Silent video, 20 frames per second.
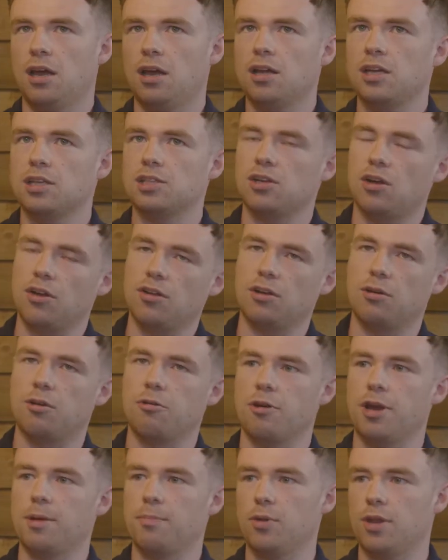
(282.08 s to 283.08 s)
started the
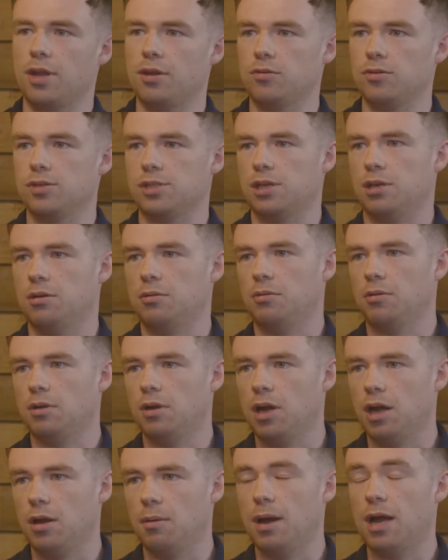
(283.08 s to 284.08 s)
career, but then also
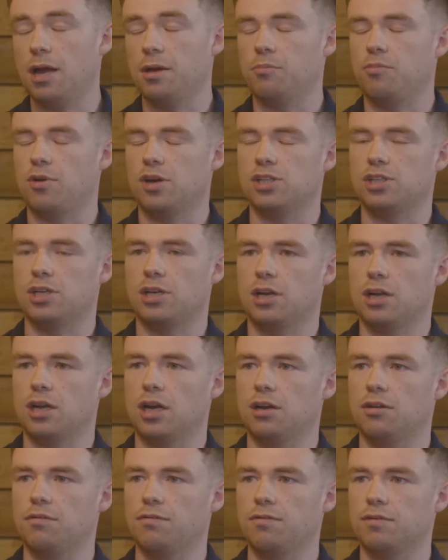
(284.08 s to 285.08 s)
at Impression I
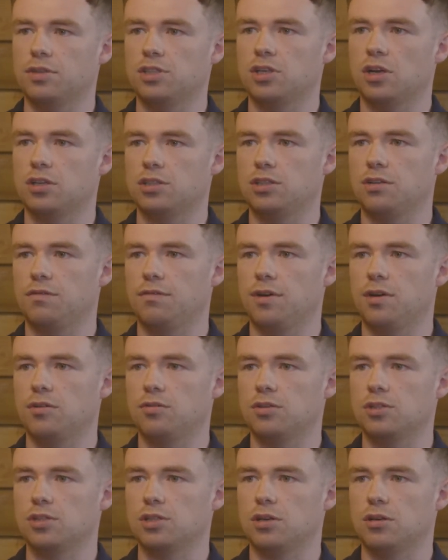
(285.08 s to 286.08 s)
kind of started to
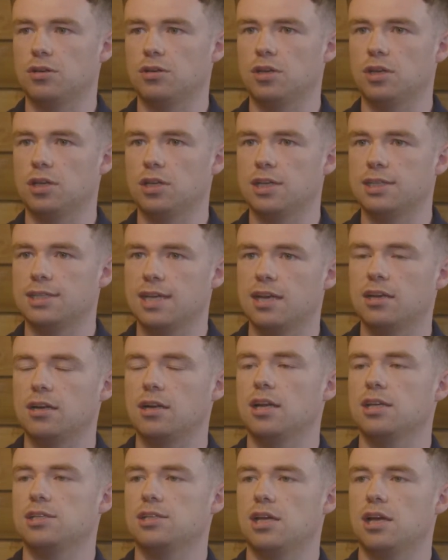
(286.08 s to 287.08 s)
focus on the
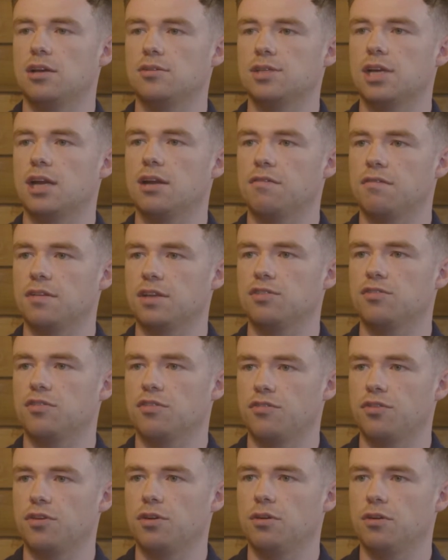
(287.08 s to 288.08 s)
technical SEO side of things for a
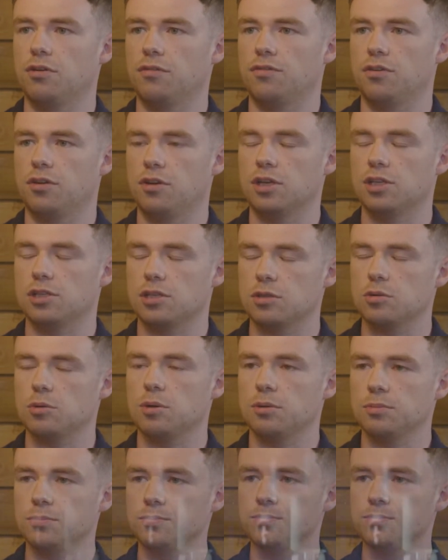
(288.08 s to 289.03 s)
good few years as well.